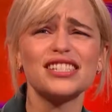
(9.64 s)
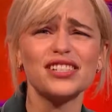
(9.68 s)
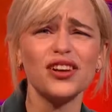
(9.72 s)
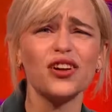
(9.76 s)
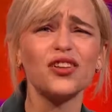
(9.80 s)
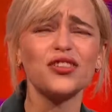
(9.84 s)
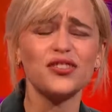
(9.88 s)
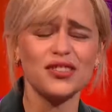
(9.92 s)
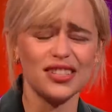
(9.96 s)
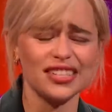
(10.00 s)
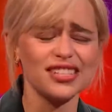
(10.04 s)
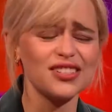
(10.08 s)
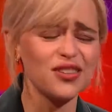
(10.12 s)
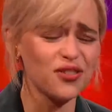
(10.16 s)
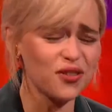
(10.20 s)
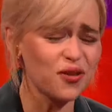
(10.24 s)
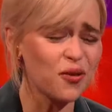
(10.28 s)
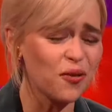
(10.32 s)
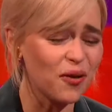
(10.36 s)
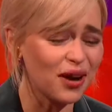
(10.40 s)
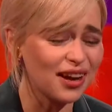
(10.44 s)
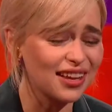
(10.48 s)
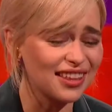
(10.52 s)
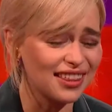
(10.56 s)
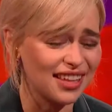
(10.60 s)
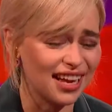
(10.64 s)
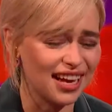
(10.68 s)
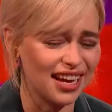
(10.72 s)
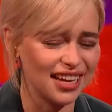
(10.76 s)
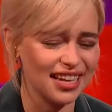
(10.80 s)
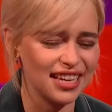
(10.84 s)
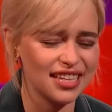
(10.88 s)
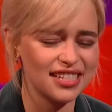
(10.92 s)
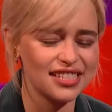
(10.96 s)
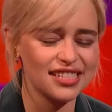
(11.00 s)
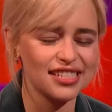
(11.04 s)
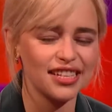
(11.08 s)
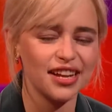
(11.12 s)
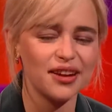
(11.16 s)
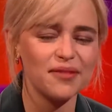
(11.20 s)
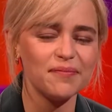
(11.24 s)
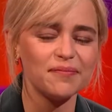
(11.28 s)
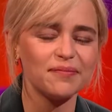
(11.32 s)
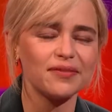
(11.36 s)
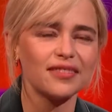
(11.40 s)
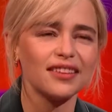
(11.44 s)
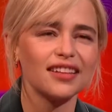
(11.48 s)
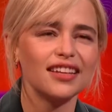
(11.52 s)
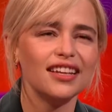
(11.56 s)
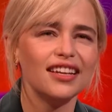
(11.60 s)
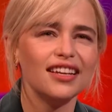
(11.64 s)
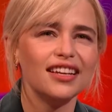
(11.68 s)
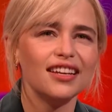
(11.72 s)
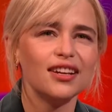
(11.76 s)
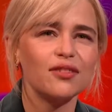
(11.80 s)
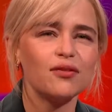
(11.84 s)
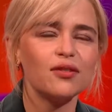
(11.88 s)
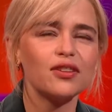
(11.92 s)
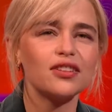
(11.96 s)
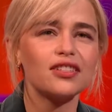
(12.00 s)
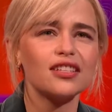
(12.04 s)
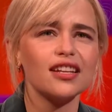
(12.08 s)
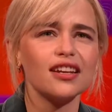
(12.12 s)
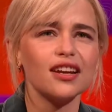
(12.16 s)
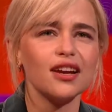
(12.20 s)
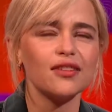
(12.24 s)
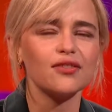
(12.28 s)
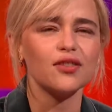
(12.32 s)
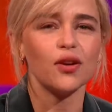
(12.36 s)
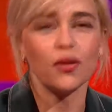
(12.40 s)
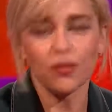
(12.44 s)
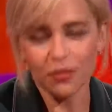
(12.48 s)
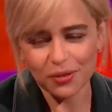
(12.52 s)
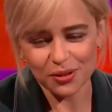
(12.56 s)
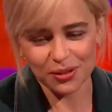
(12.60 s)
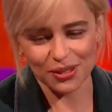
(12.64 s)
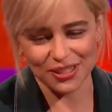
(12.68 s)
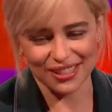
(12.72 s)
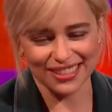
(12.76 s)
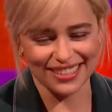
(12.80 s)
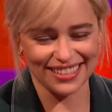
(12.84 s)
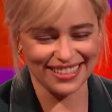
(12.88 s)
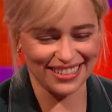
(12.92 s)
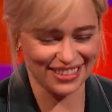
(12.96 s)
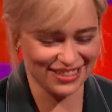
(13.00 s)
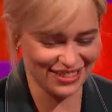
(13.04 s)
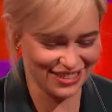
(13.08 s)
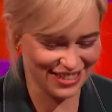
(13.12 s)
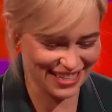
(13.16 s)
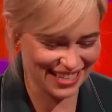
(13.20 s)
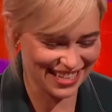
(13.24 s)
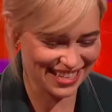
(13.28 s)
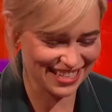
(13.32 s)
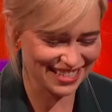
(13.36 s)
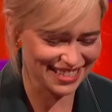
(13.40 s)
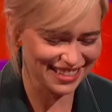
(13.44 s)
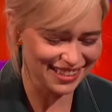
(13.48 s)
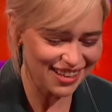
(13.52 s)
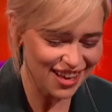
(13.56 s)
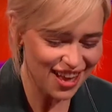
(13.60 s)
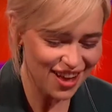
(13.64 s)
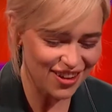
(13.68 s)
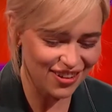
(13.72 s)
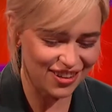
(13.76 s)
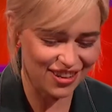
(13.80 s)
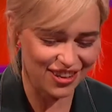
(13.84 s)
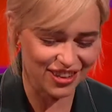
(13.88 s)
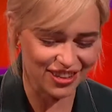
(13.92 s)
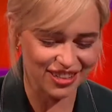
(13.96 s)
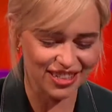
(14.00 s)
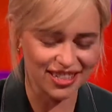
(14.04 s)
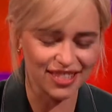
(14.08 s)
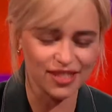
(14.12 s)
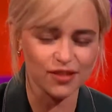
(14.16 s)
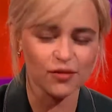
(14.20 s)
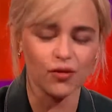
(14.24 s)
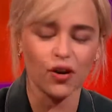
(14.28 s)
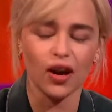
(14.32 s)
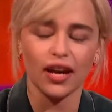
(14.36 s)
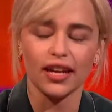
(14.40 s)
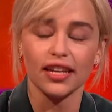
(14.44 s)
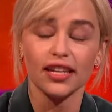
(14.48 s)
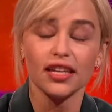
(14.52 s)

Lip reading: not quite that. It's, no, she is. Oh, goodness, right.